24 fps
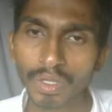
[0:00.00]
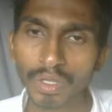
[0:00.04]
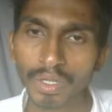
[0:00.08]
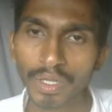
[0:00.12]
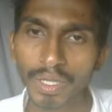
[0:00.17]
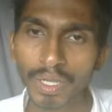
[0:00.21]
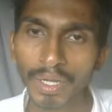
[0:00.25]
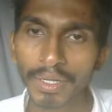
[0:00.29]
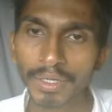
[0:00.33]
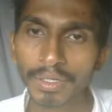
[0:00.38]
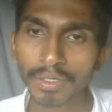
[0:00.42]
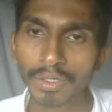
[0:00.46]

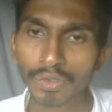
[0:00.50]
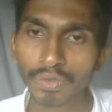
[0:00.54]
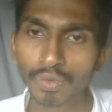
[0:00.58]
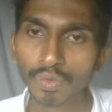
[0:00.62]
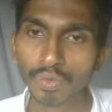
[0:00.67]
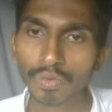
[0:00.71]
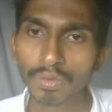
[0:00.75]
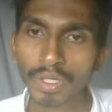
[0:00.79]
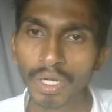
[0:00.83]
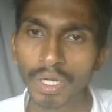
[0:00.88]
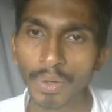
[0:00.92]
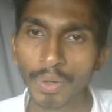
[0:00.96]
connected
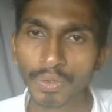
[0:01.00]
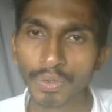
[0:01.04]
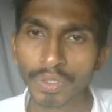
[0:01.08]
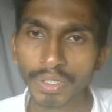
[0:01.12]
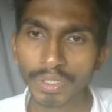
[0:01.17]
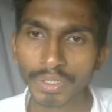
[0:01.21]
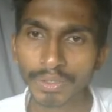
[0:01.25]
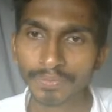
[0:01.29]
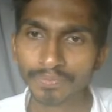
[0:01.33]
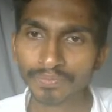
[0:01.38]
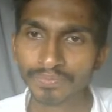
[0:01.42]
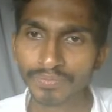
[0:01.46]
to
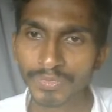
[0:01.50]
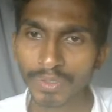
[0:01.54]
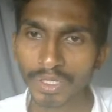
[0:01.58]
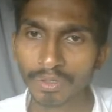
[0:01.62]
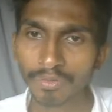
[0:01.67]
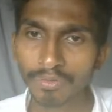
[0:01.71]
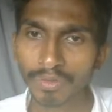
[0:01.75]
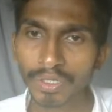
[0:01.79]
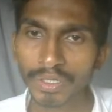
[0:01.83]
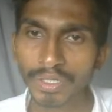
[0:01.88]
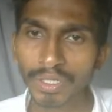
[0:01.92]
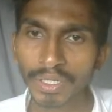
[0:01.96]
Cloudinary, and
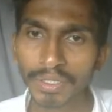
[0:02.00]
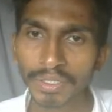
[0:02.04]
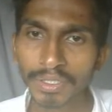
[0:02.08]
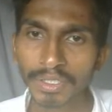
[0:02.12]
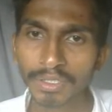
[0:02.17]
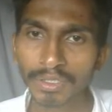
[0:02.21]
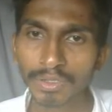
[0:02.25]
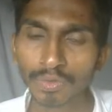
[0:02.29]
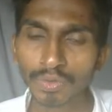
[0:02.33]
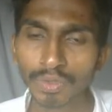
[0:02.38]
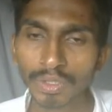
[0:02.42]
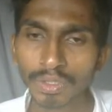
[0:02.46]
when
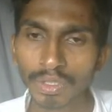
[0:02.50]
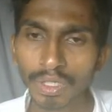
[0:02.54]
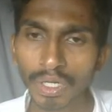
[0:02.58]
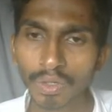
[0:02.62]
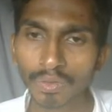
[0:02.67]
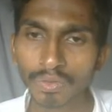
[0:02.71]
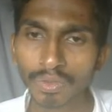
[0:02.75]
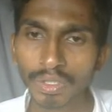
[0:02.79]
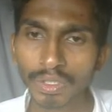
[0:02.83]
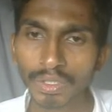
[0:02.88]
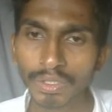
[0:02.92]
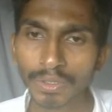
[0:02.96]
connecting to the
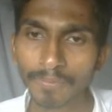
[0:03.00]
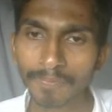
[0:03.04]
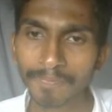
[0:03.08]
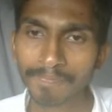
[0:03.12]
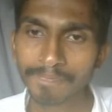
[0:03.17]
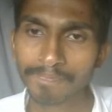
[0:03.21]
Cloudinary,